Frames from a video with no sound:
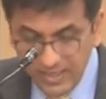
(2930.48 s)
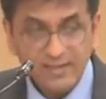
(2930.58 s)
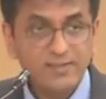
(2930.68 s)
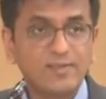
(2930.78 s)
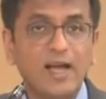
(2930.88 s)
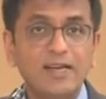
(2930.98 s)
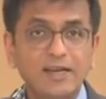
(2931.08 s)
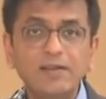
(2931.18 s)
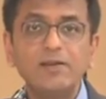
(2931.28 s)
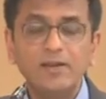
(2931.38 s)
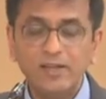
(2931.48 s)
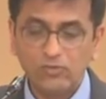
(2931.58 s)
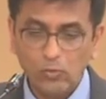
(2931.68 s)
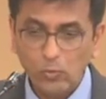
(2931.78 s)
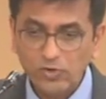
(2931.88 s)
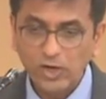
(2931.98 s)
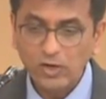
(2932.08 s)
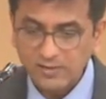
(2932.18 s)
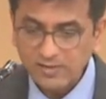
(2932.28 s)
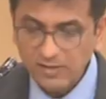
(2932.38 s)
these identities which are
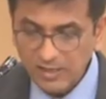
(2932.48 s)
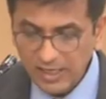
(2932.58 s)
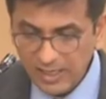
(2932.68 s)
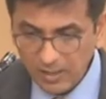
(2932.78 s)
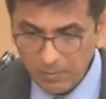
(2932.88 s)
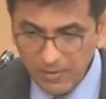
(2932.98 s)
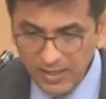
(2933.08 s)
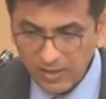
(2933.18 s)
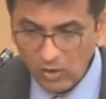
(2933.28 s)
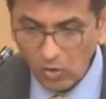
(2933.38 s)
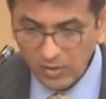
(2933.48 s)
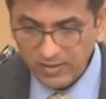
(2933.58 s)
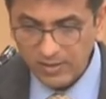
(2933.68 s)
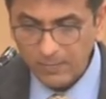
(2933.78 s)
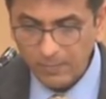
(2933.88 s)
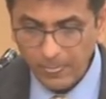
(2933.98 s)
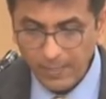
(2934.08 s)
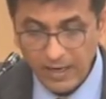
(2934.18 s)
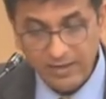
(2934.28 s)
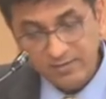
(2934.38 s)
constantly being altered.
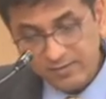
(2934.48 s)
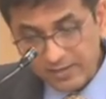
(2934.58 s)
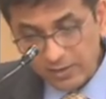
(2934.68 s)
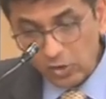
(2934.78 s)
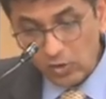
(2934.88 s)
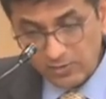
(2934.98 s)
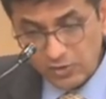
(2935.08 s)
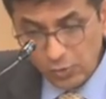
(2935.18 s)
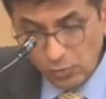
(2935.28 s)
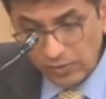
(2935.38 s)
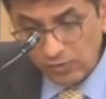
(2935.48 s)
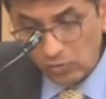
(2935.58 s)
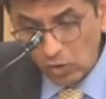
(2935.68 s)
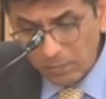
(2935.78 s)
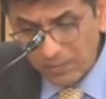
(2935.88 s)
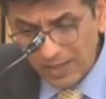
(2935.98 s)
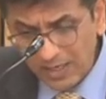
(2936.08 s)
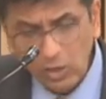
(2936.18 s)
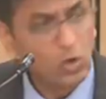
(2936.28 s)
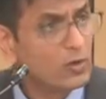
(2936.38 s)
And he said that the Constitution is not
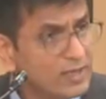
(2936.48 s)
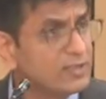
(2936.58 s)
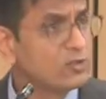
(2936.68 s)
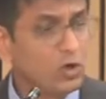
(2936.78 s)
merely a lawyer's